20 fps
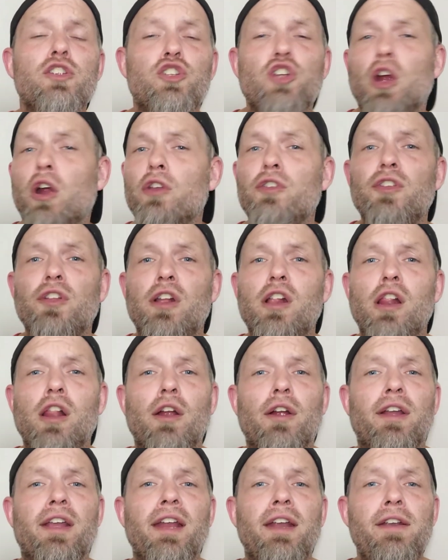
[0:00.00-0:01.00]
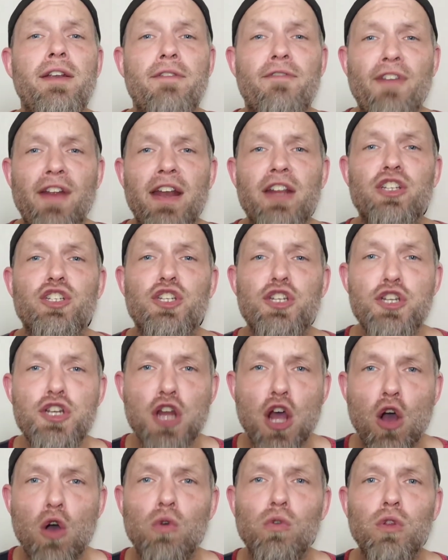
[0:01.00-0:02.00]
Charles Leclerc can finish
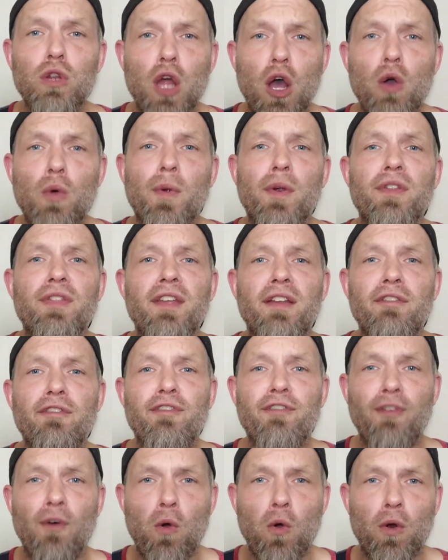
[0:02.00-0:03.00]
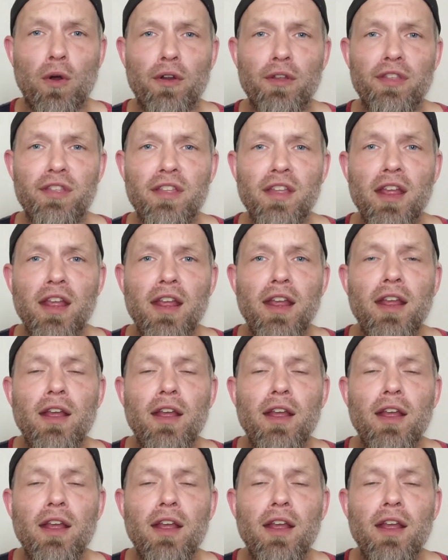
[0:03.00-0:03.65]
no lower than fourth,